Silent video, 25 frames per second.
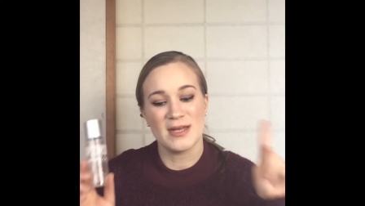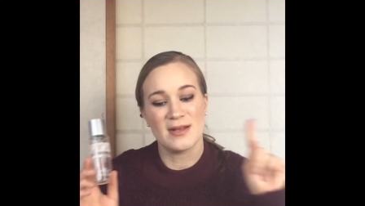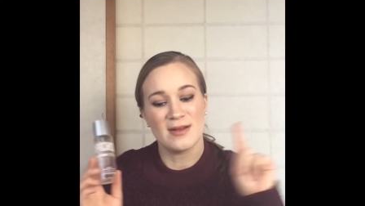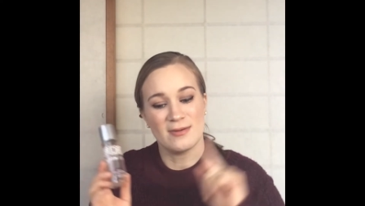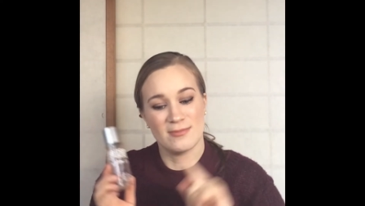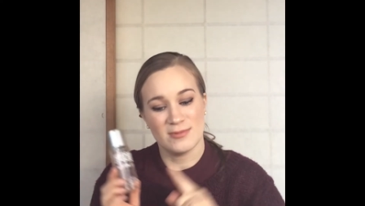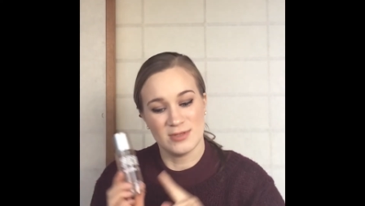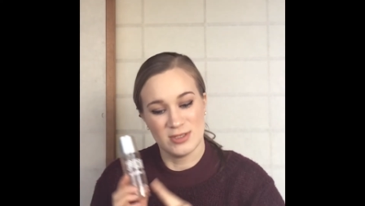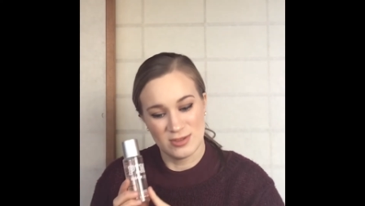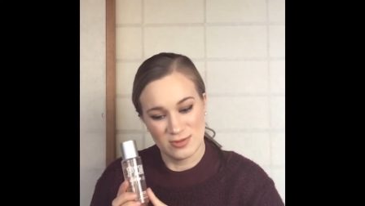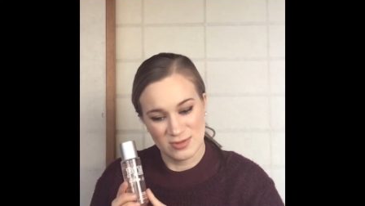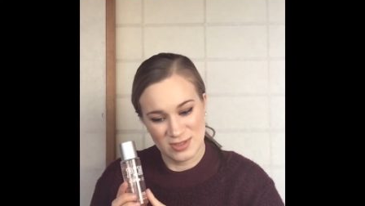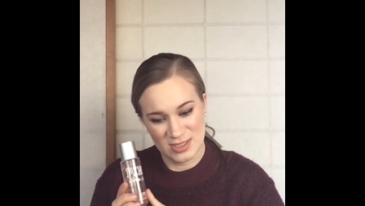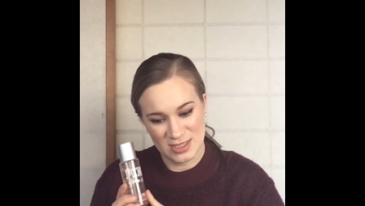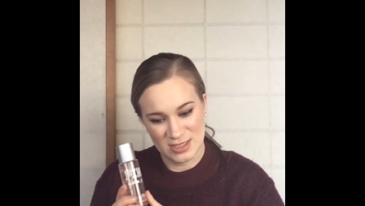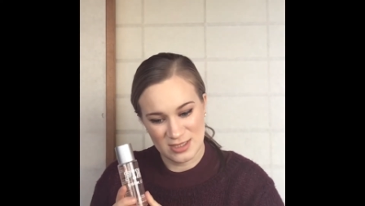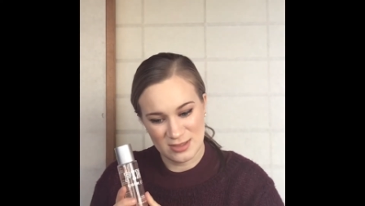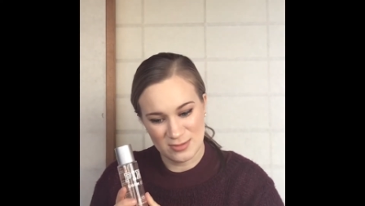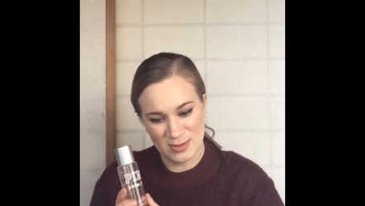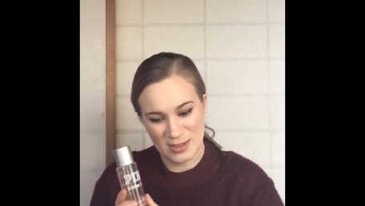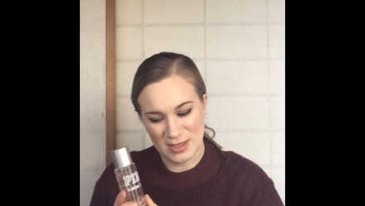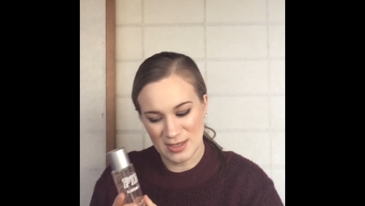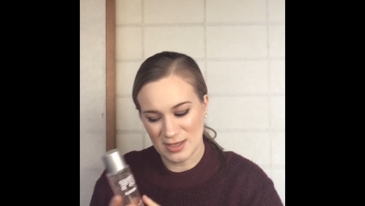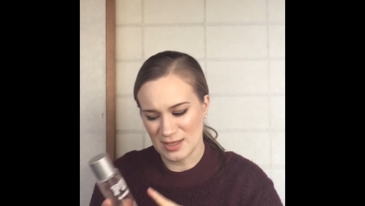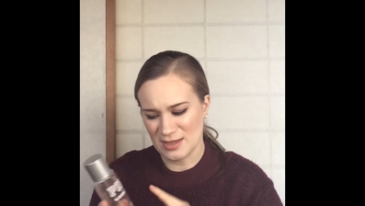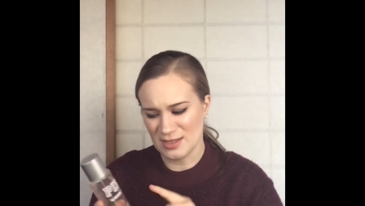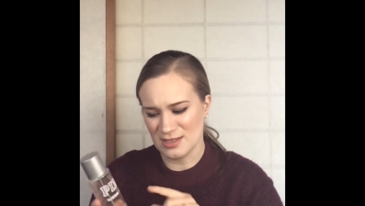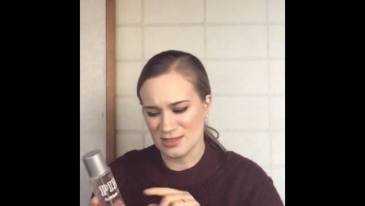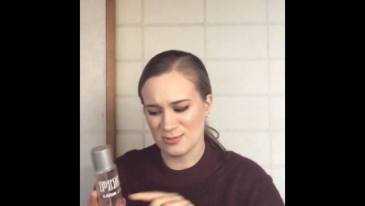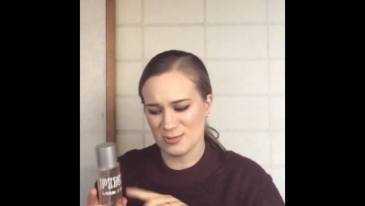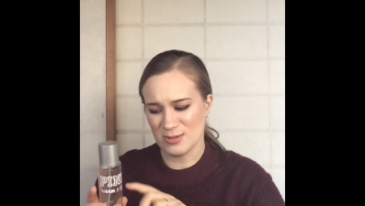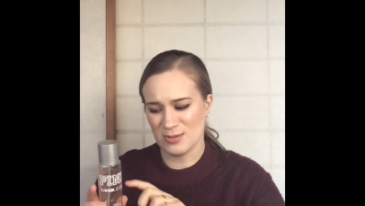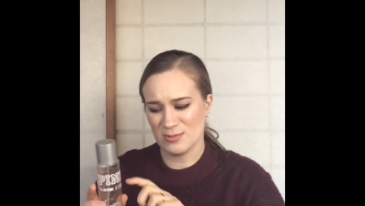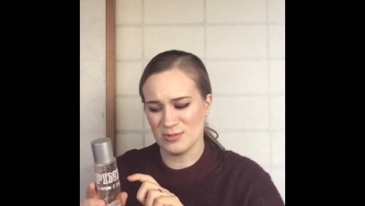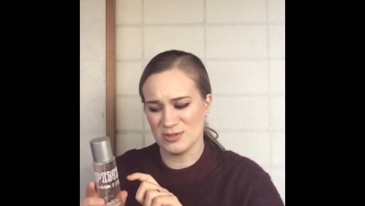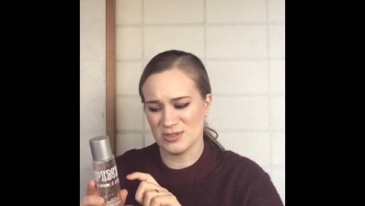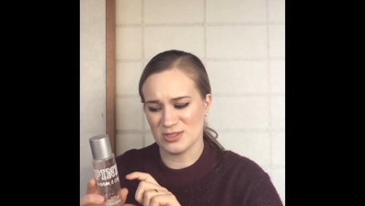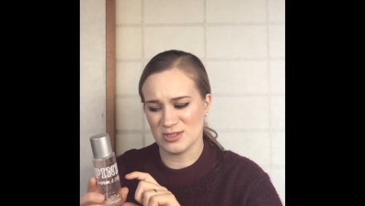I would use this one, and this
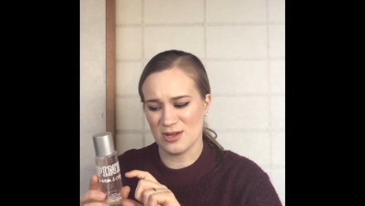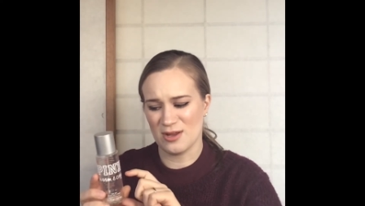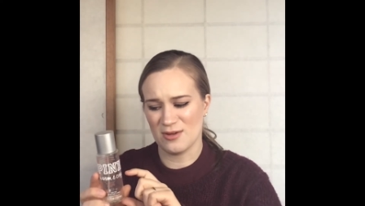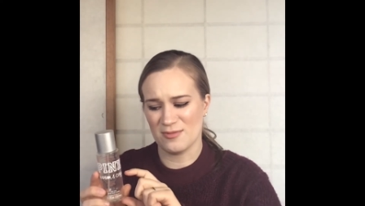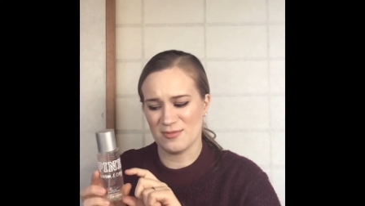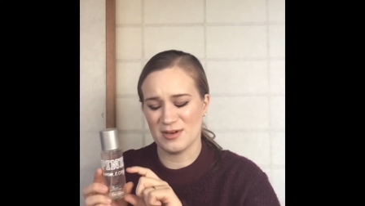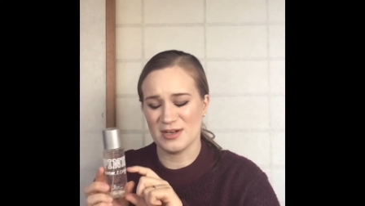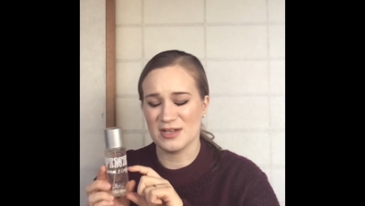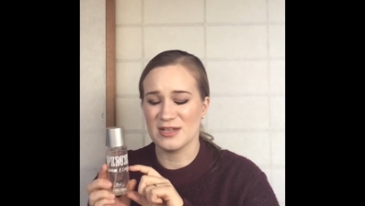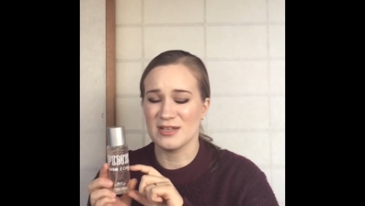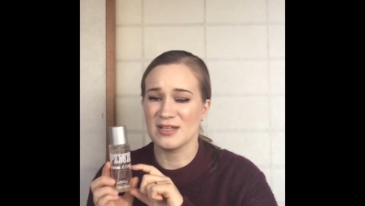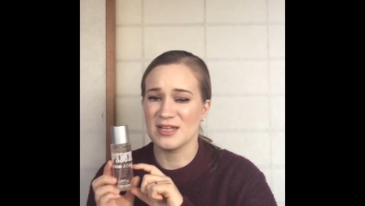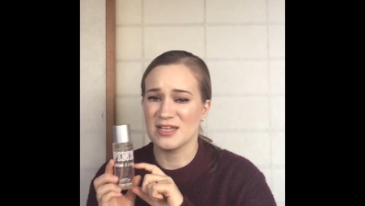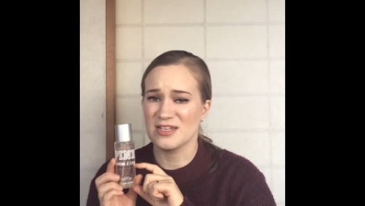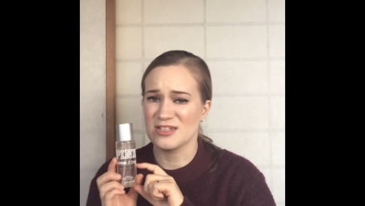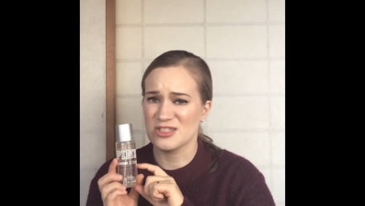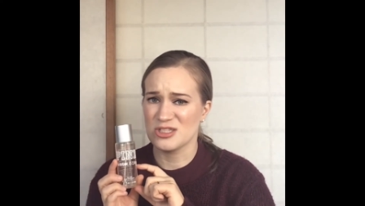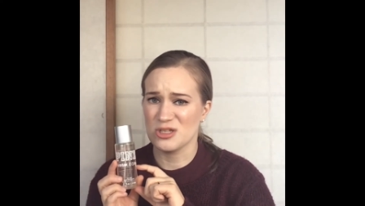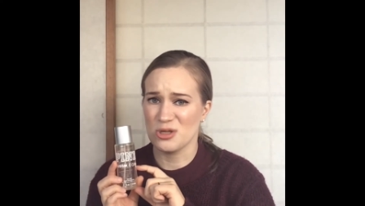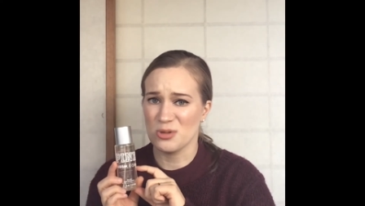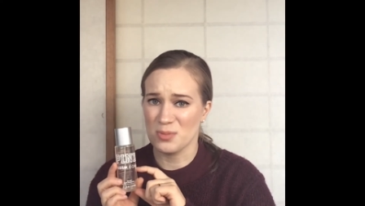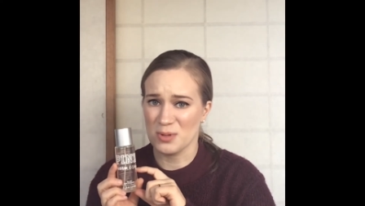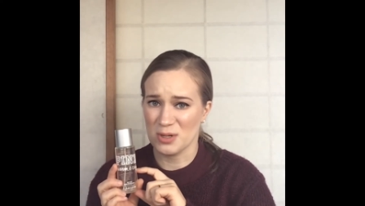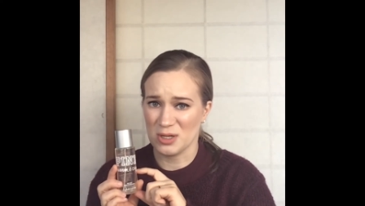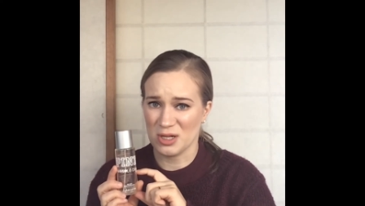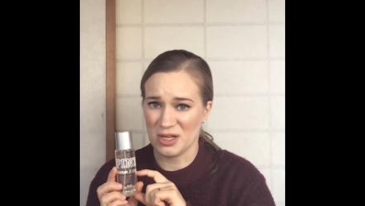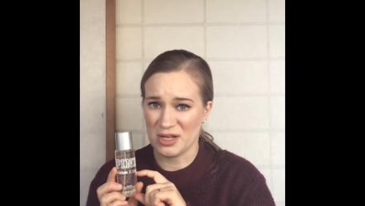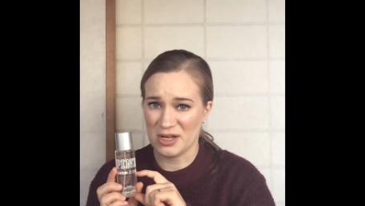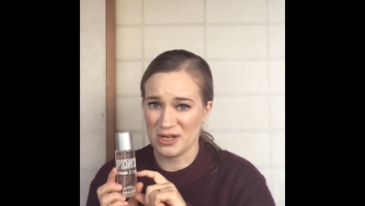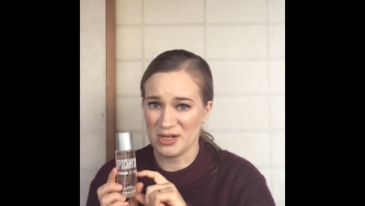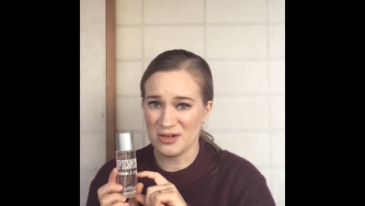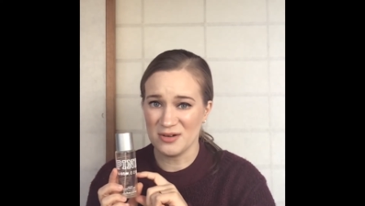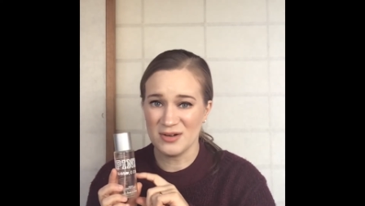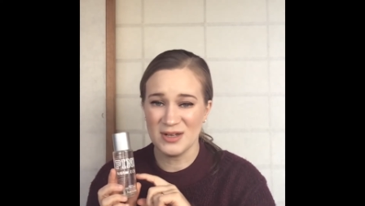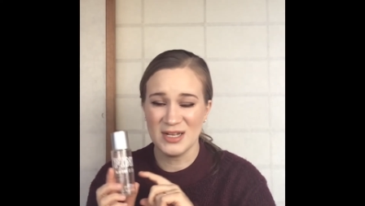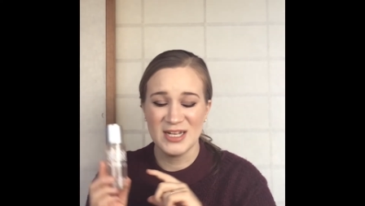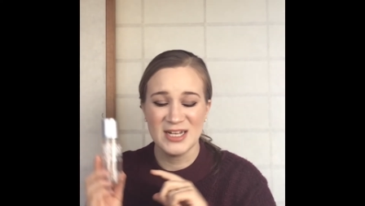one was already like super low.